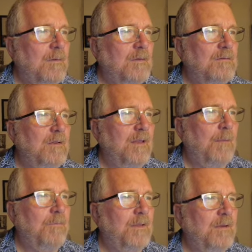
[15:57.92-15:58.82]
Let's see, the
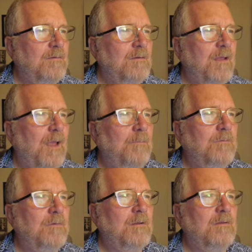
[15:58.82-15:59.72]
application
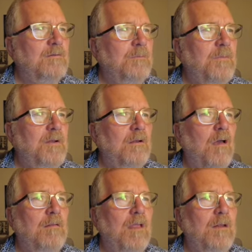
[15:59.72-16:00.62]
types. You can submit an
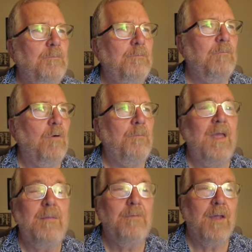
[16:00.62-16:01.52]
online or paper